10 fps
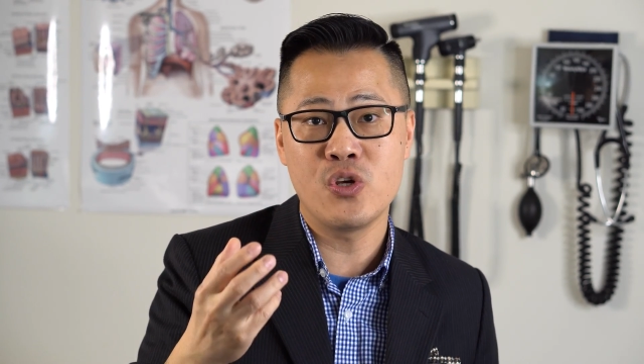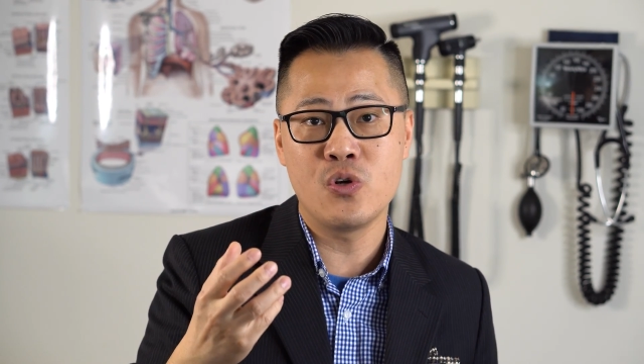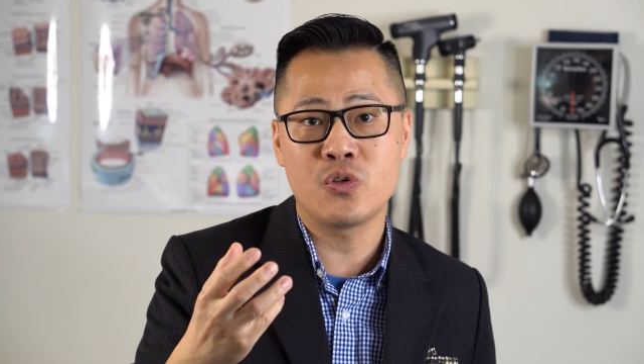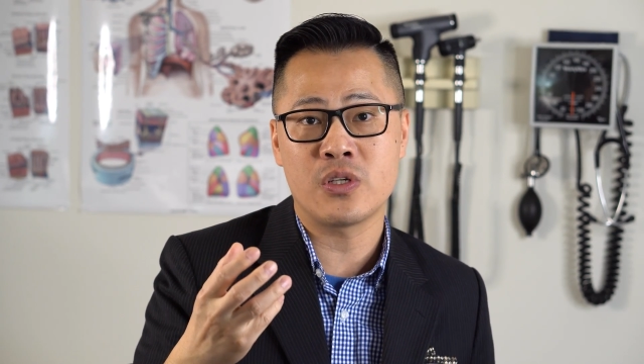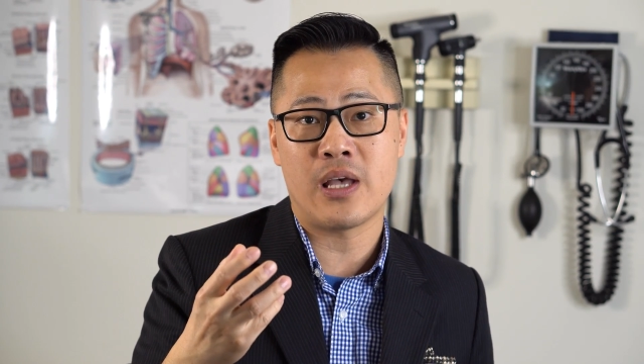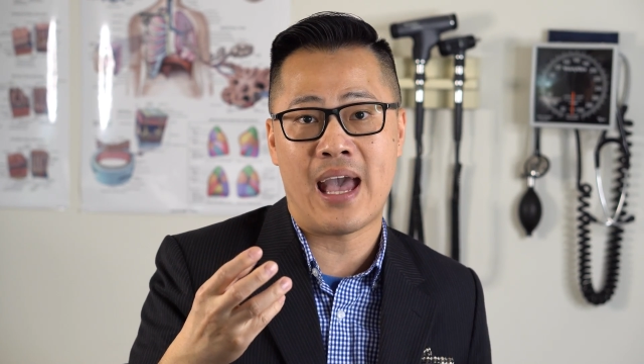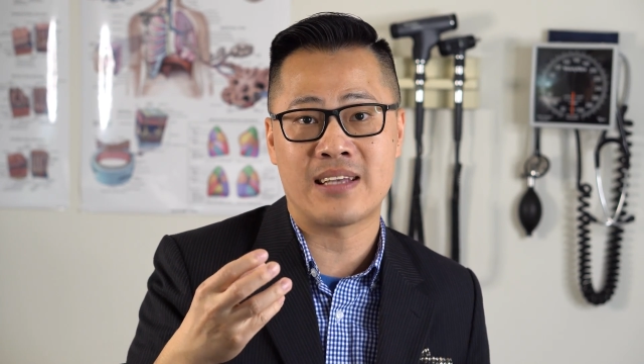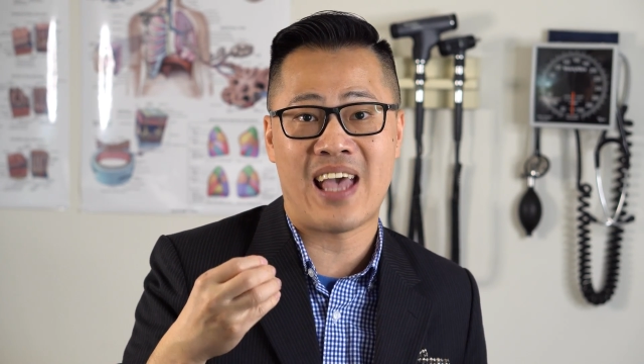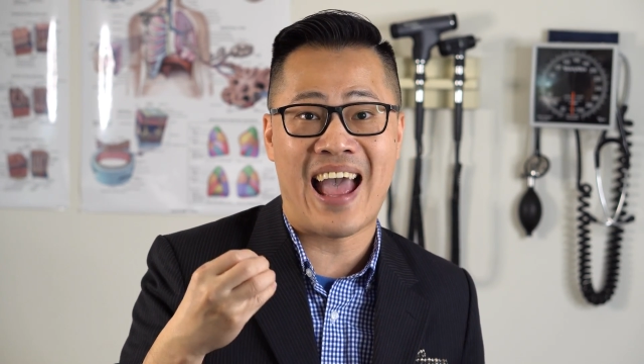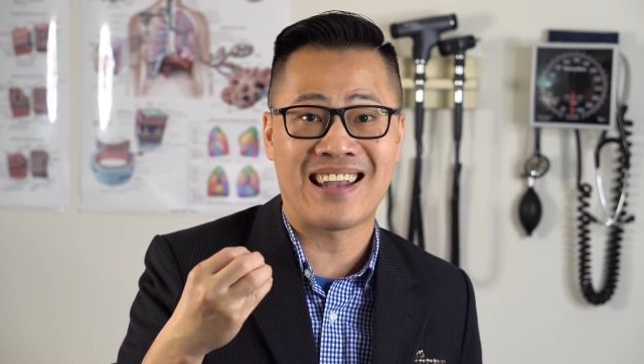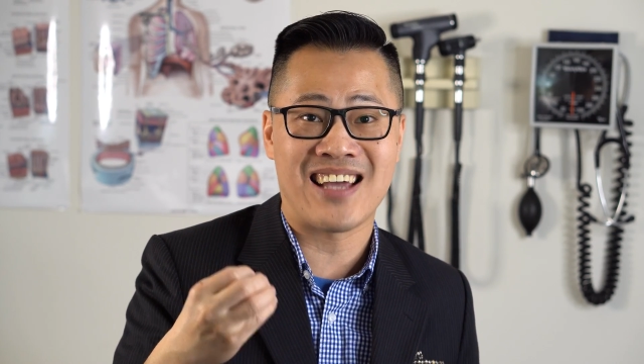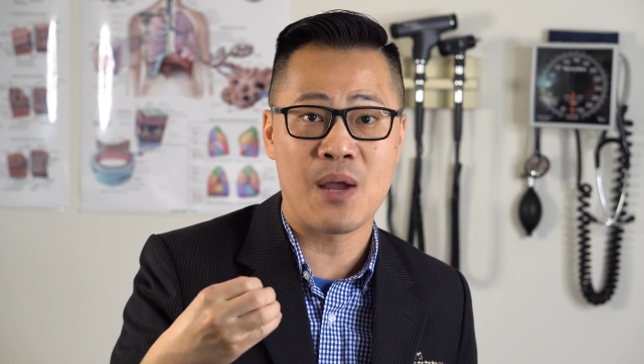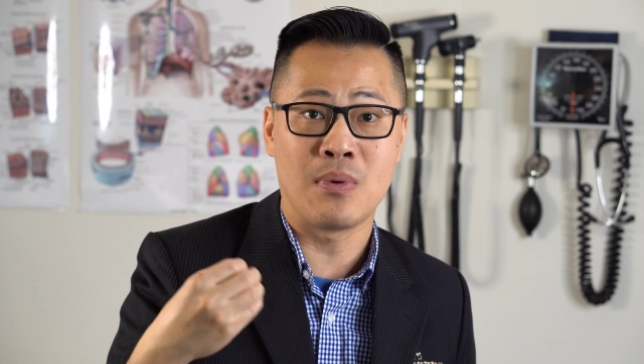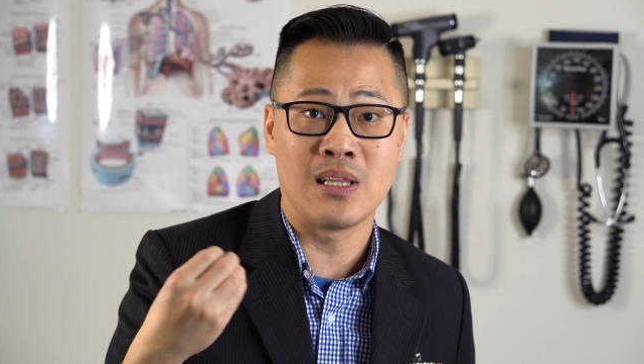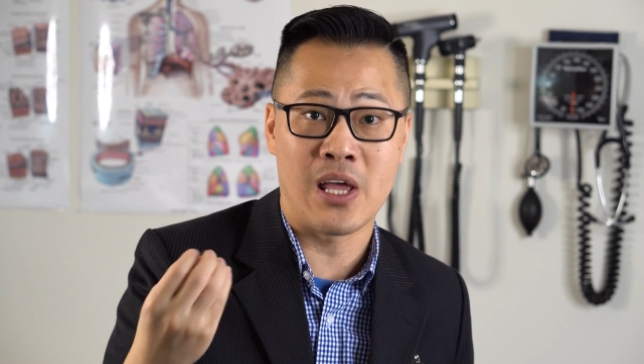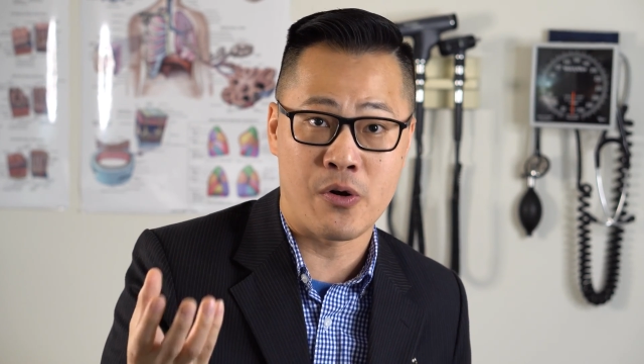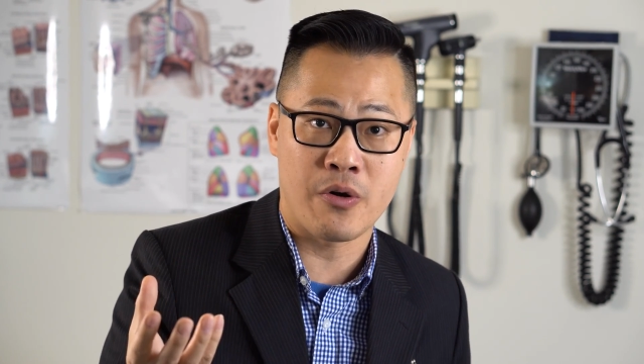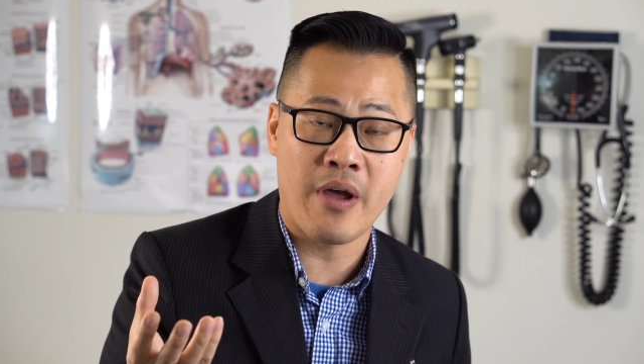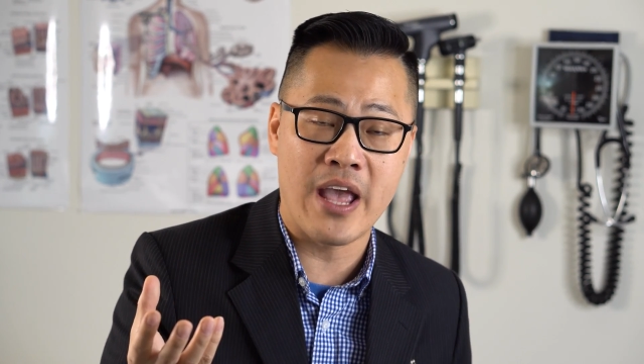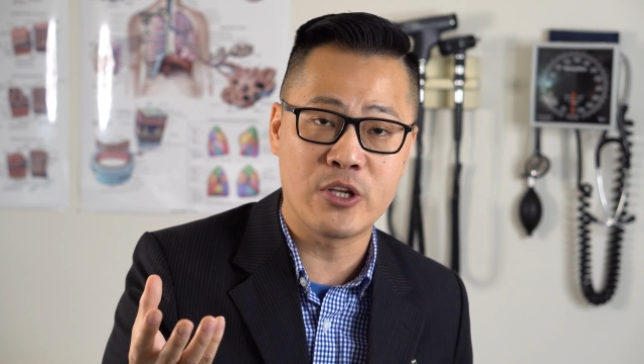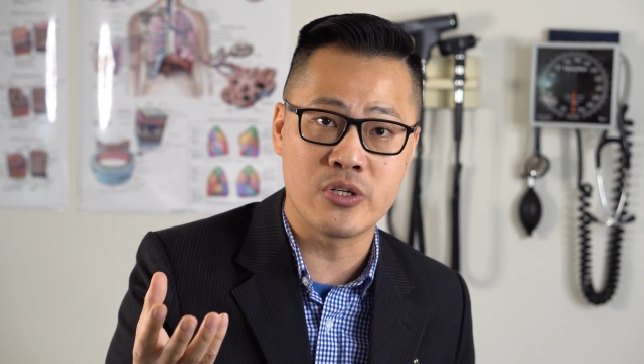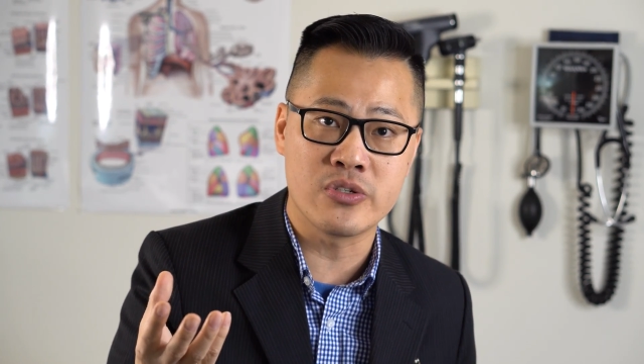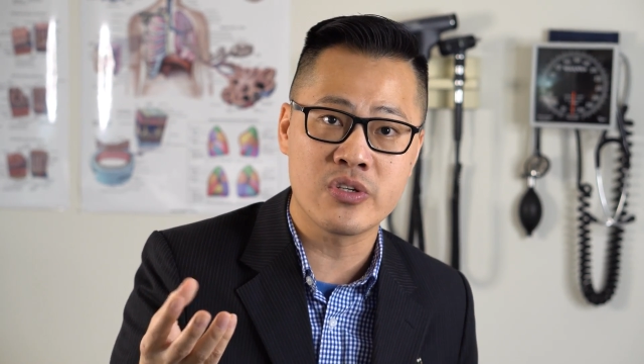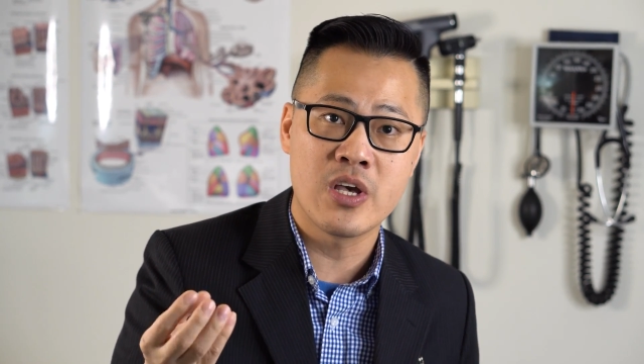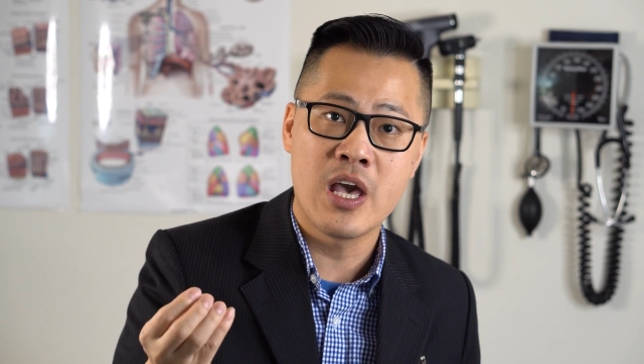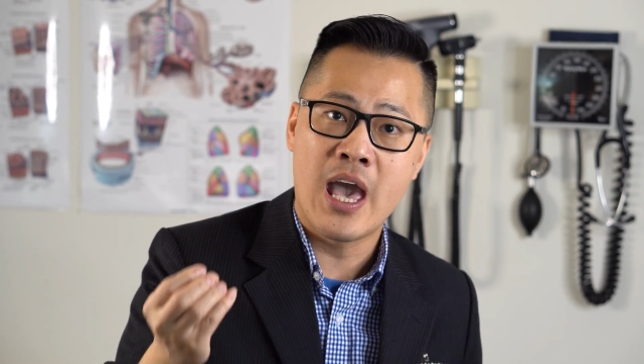used as anti-malarial agents,